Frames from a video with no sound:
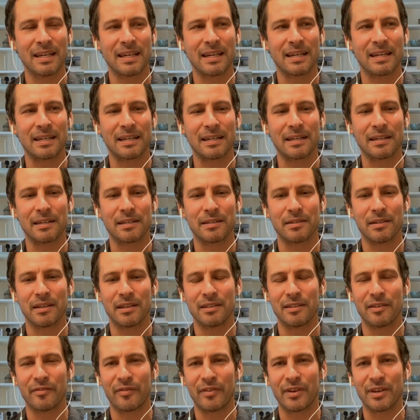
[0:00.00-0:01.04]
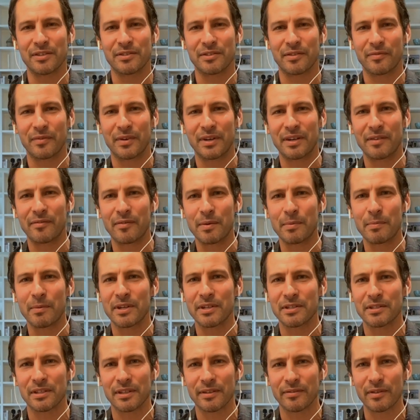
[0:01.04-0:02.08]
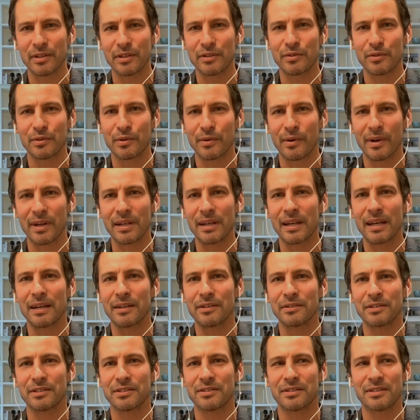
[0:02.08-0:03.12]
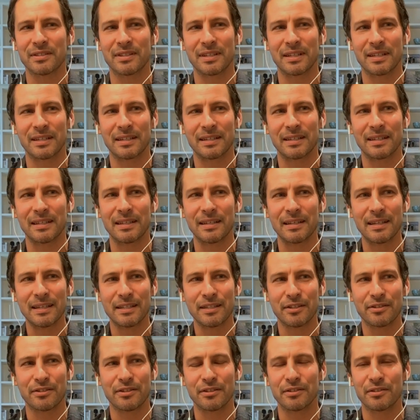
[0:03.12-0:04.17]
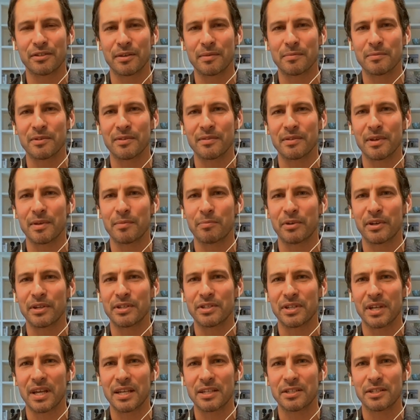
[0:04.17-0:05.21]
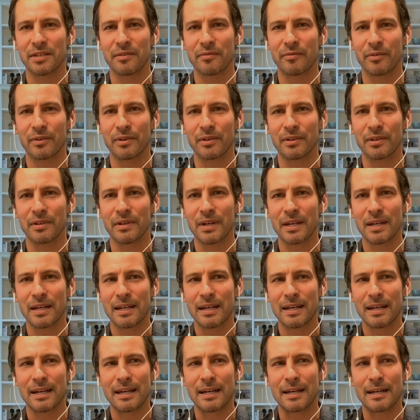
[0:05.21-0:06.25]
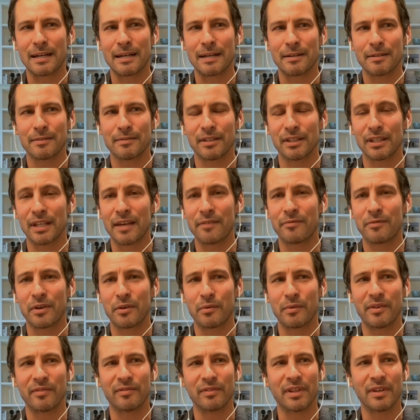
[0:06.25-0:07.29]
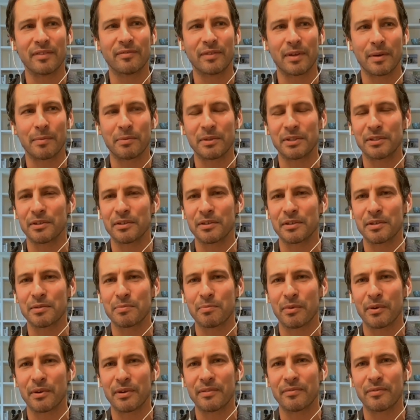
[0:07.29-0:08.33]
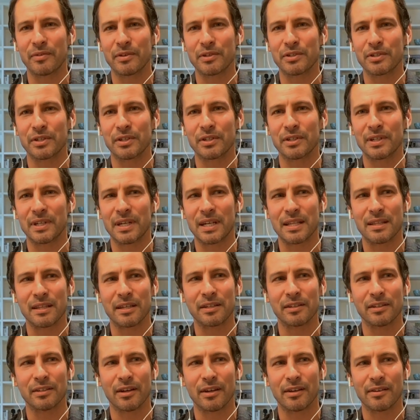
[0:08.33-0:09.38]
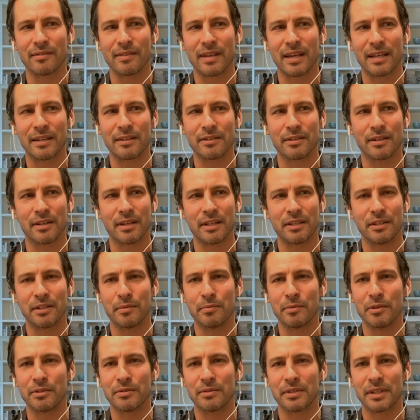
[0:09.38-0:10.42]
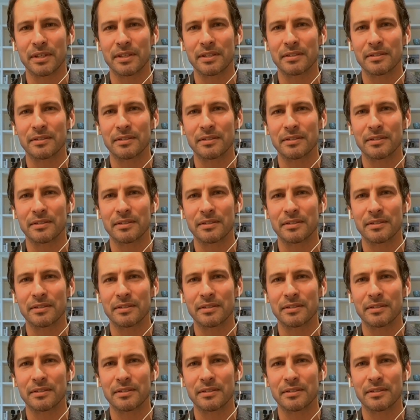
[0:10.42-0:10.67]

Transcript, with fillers: uh, in, in the face of what everybody's living through right now. Just uh, just in terms of the appreciation for. Uh, the life that we've lived up until this point, for sure, and I think a lot of that is in the music